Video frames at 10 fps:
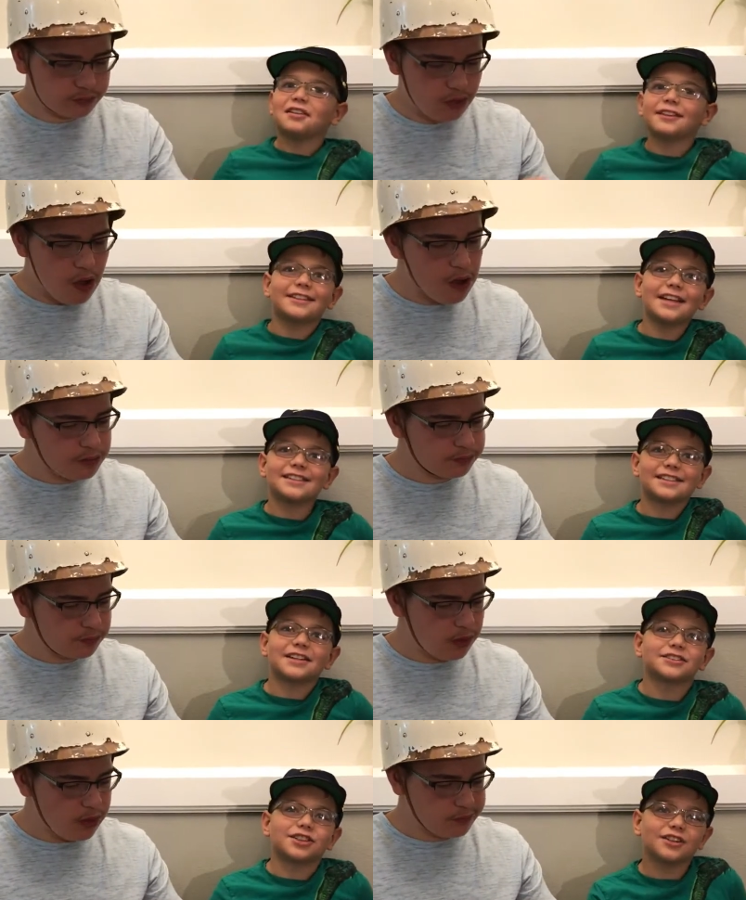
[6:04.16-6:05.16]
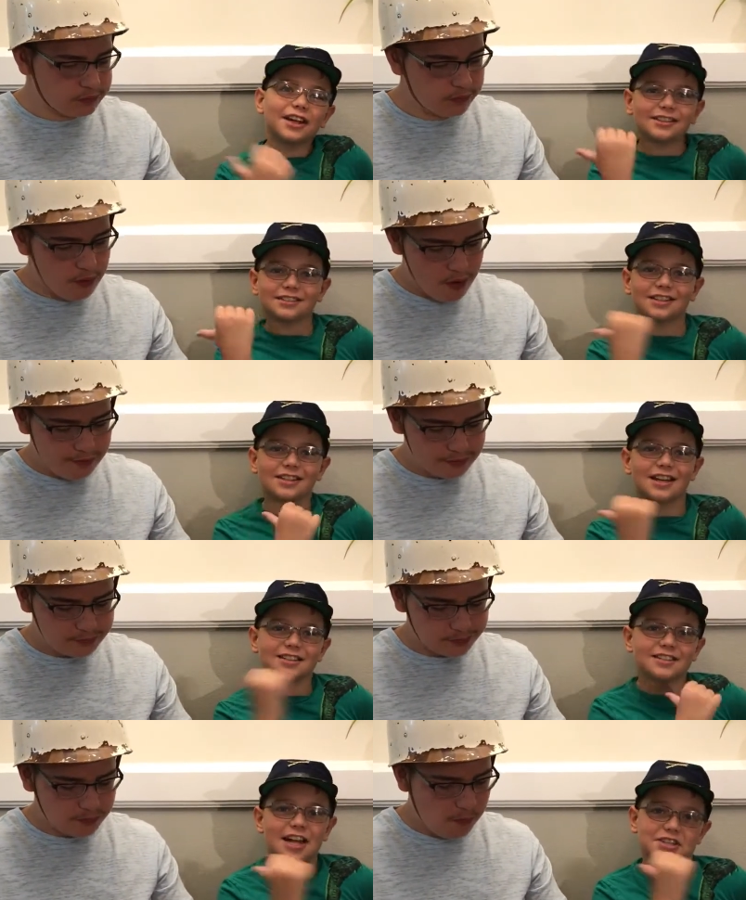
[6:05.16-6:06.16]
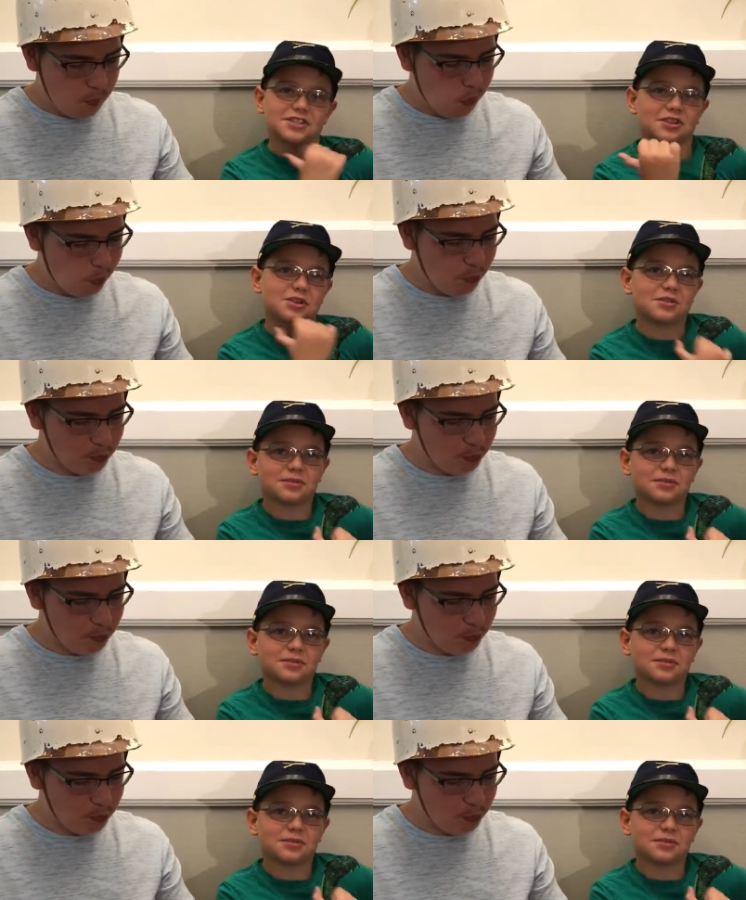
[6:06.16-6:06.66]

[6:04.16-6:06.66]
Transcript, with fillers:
Speaker 1: not the taste tester. That's the taste tester.